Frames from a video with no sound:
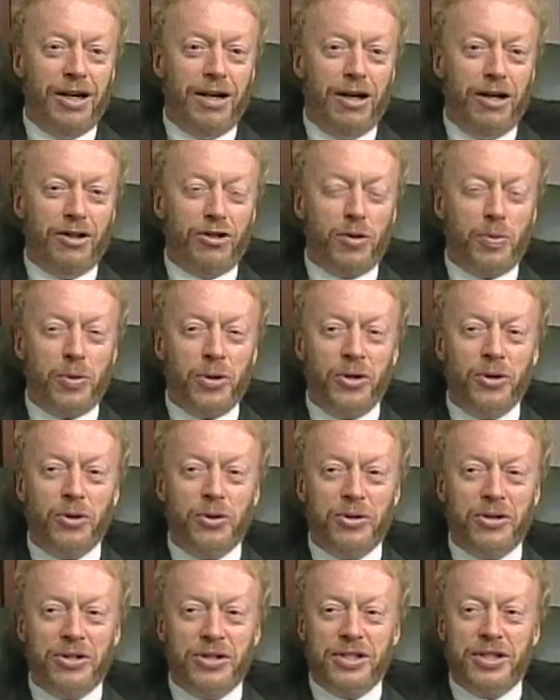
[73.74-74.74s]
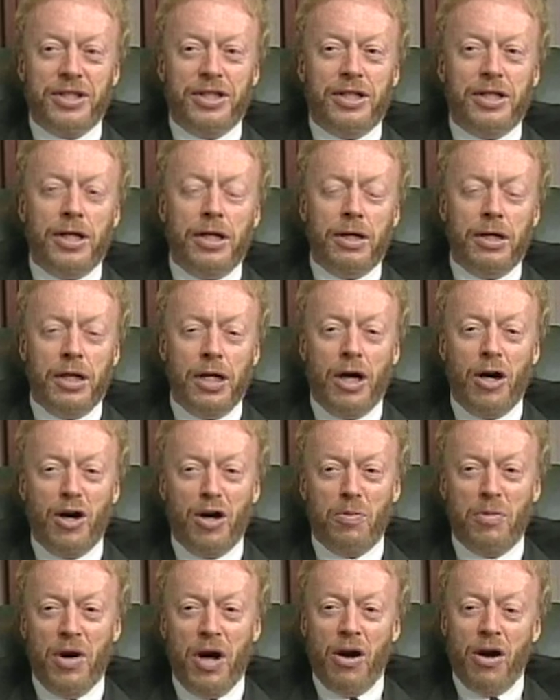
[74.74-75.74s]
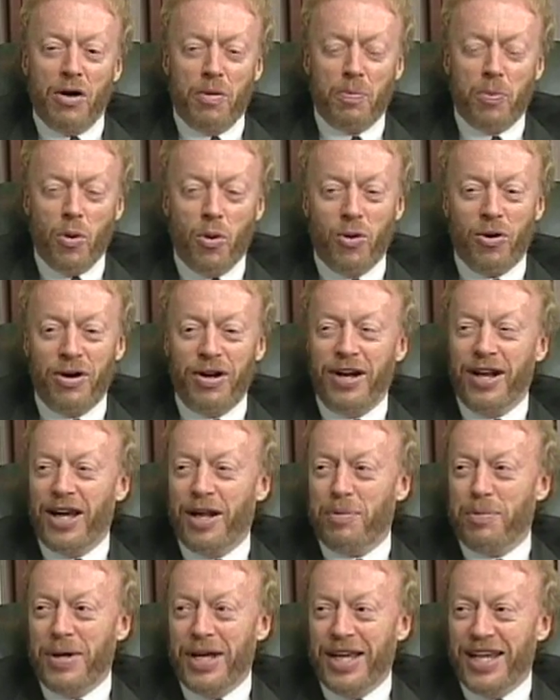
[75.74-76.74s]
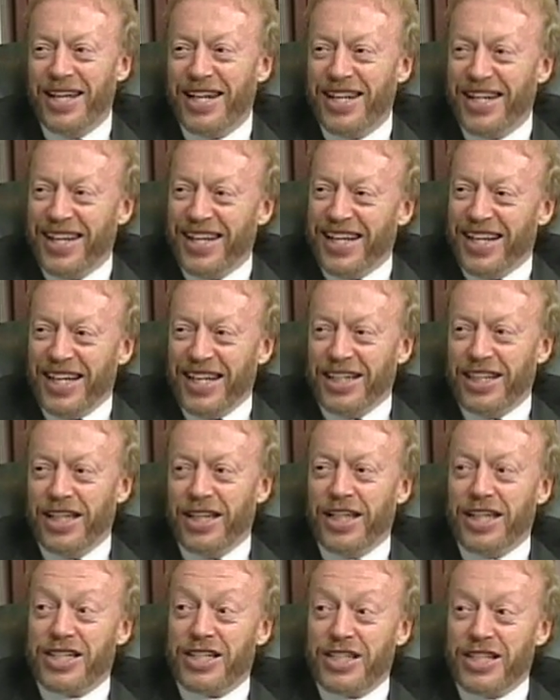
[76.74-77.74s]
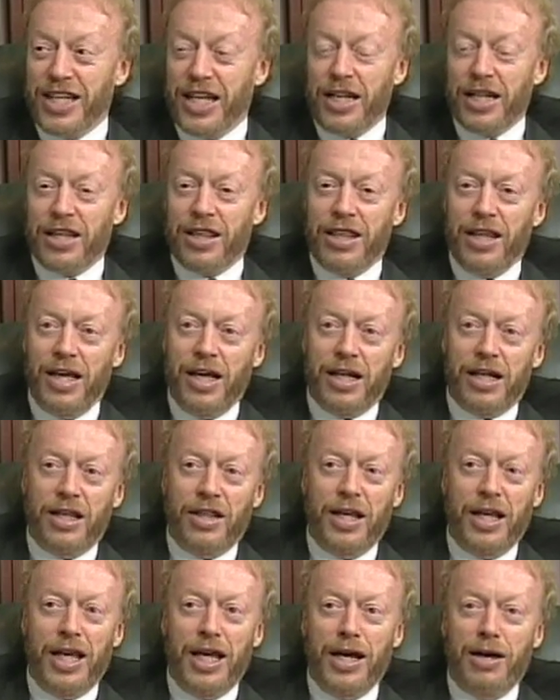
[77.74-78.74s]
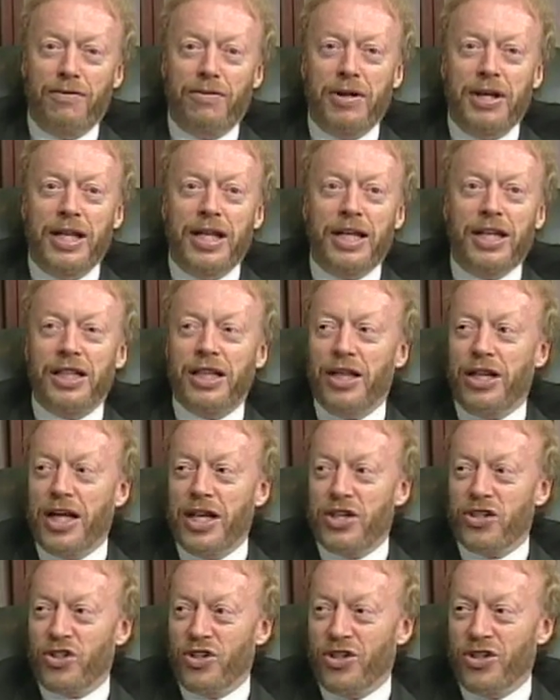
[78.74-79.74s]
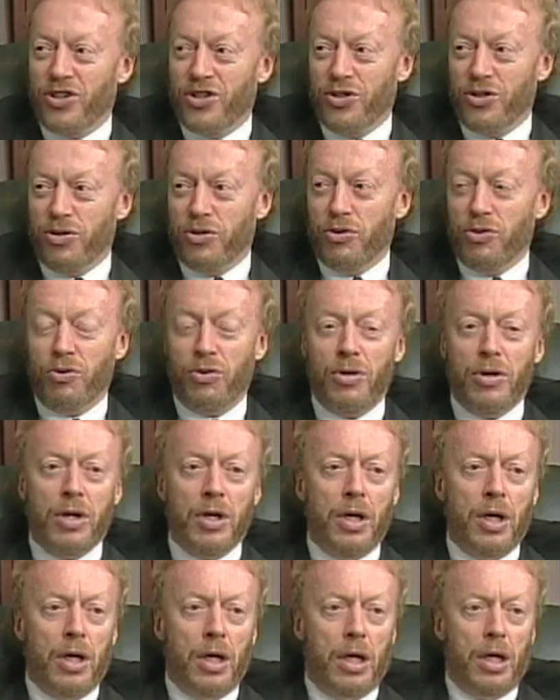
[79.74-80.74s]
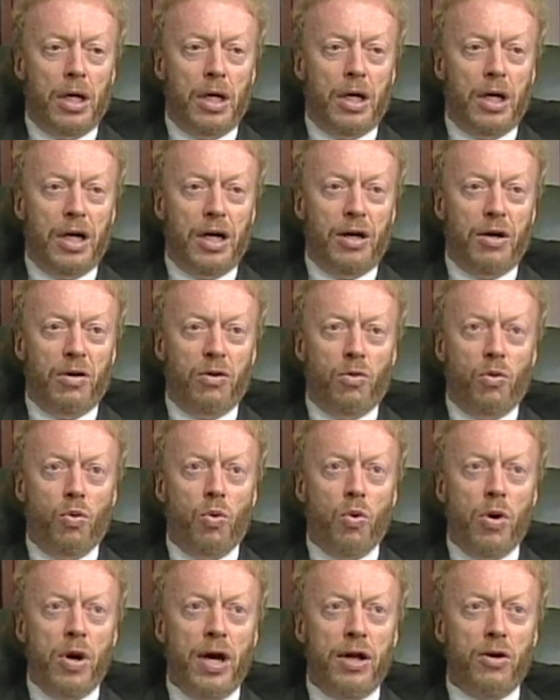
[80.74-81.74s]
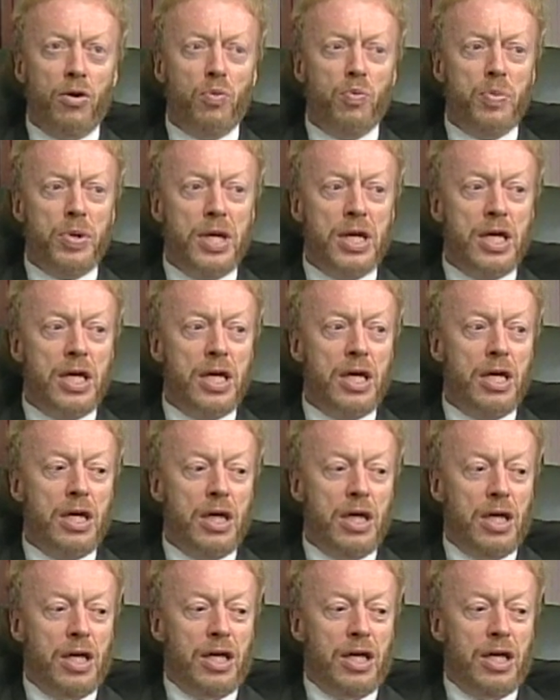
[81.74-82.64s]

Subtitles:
entrepreneurs are born, not made, to the extent that they have an inclination to want to be